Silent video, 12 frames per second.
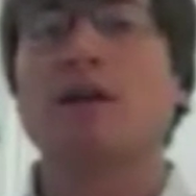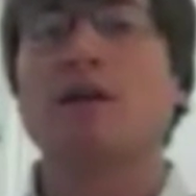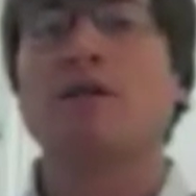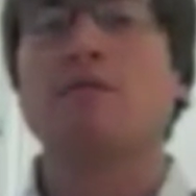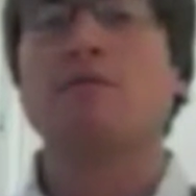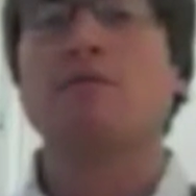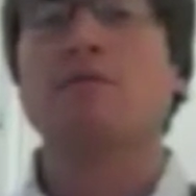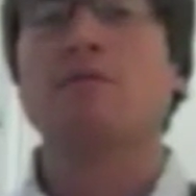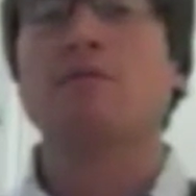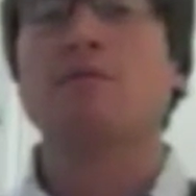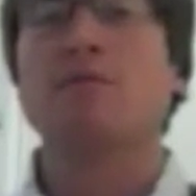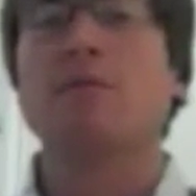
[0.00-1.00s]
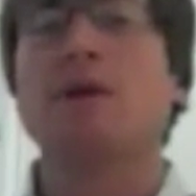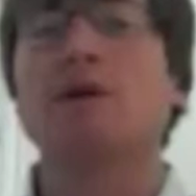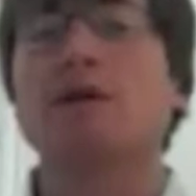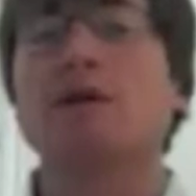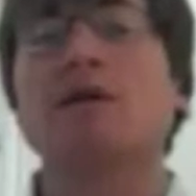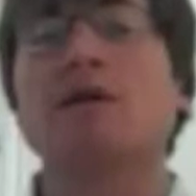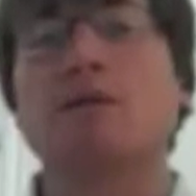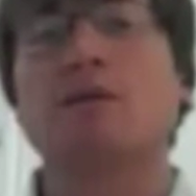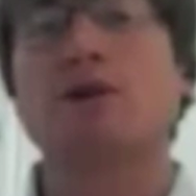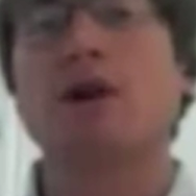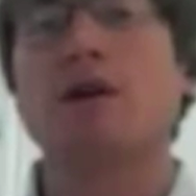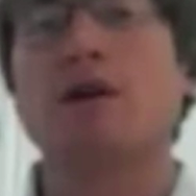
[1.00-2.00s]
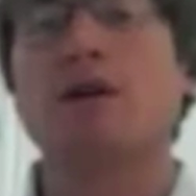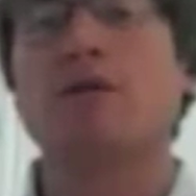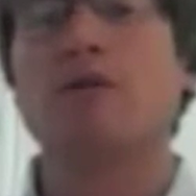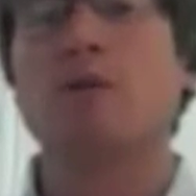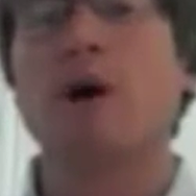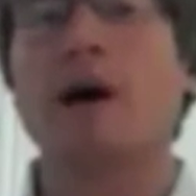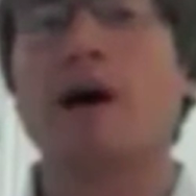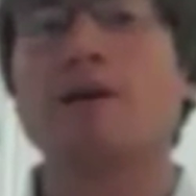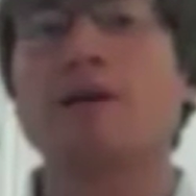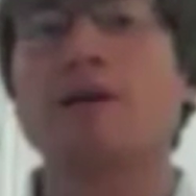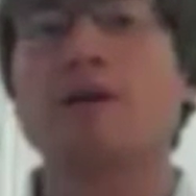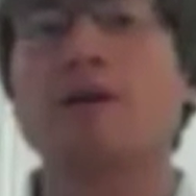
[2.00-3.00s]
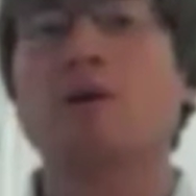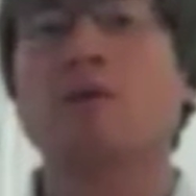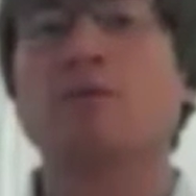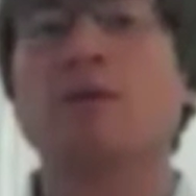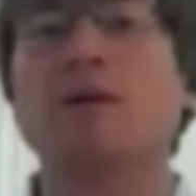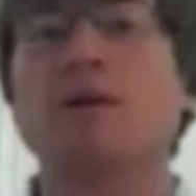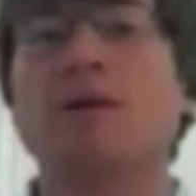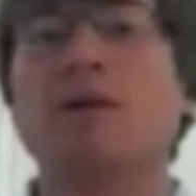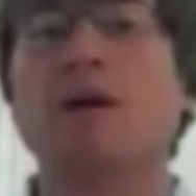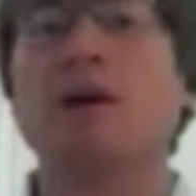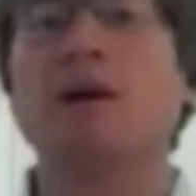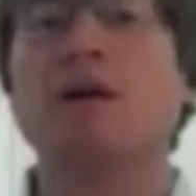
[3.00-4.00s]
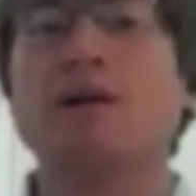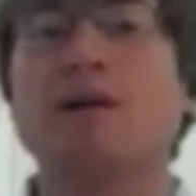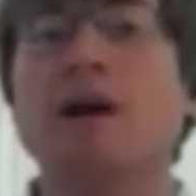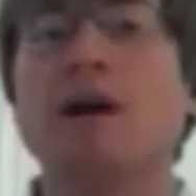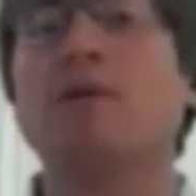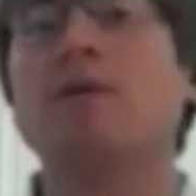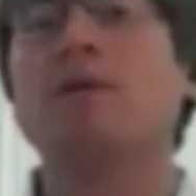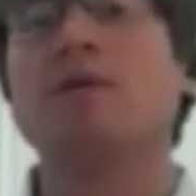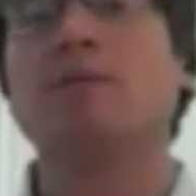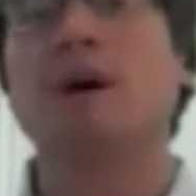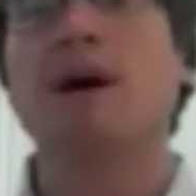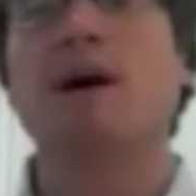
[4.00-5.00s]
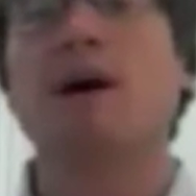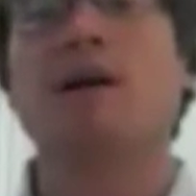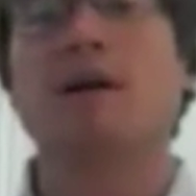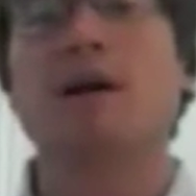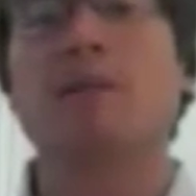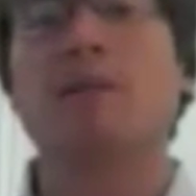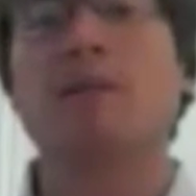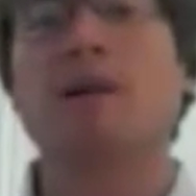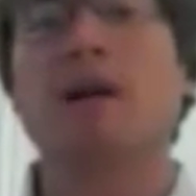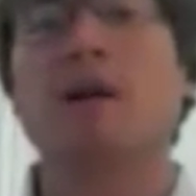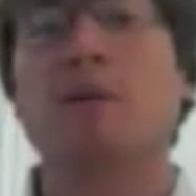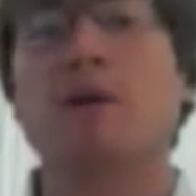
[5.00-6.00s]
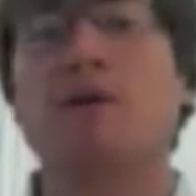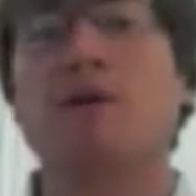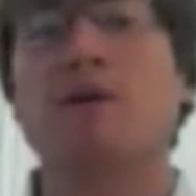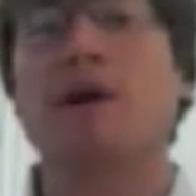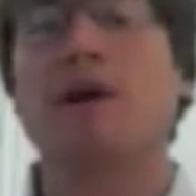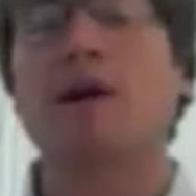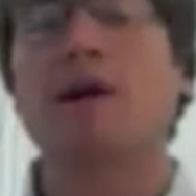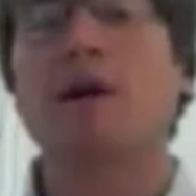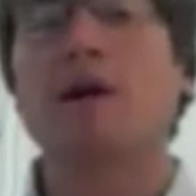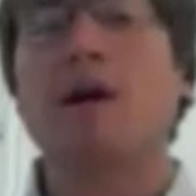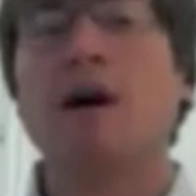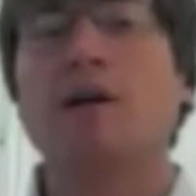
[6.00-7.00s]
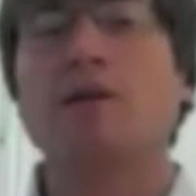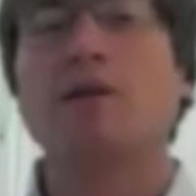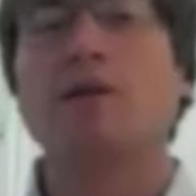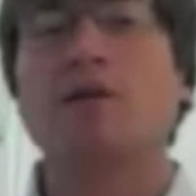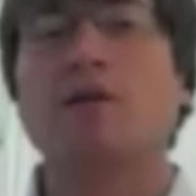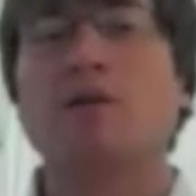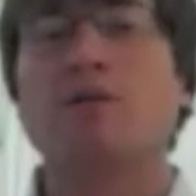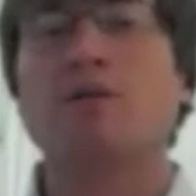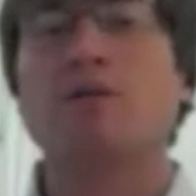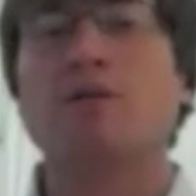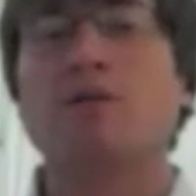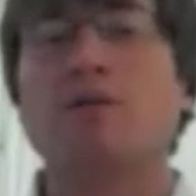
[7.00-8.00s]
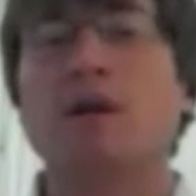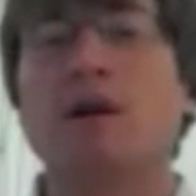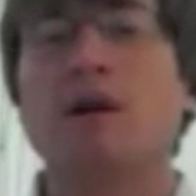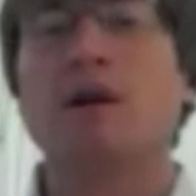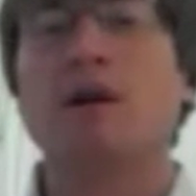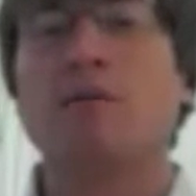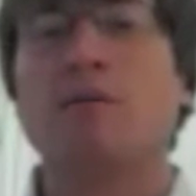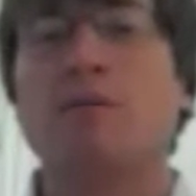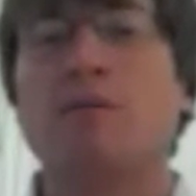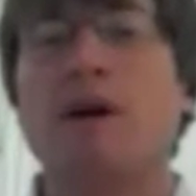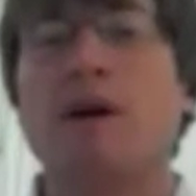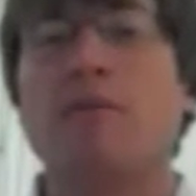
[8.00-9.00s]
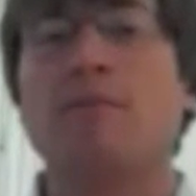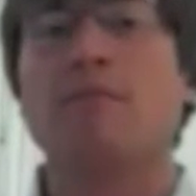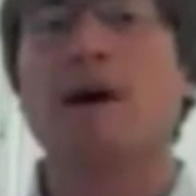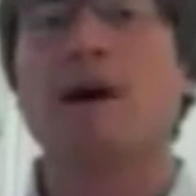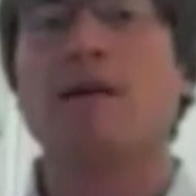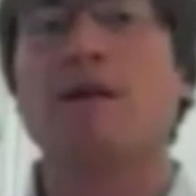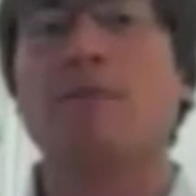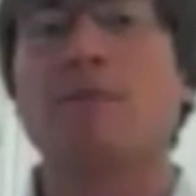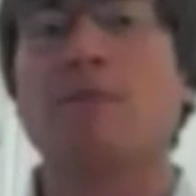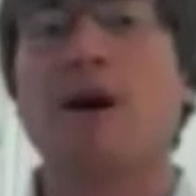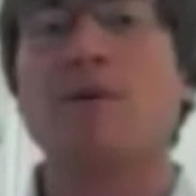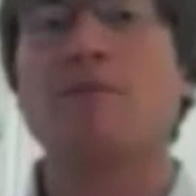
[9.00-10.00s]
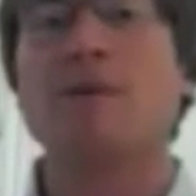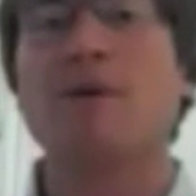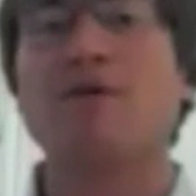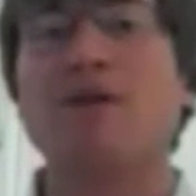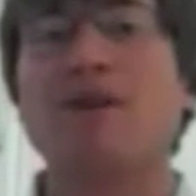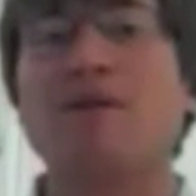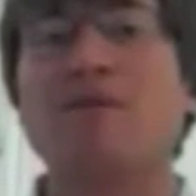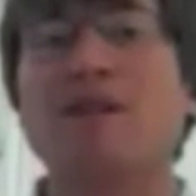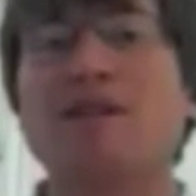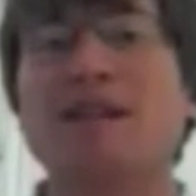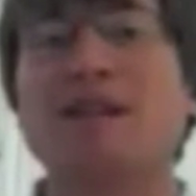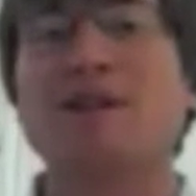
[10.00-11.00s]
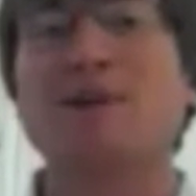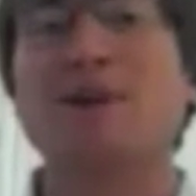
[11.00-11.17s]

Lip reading: that a pretty sizable chunk of what I do will be doubled by the company that I work for. And so that, I think, probably motivated me to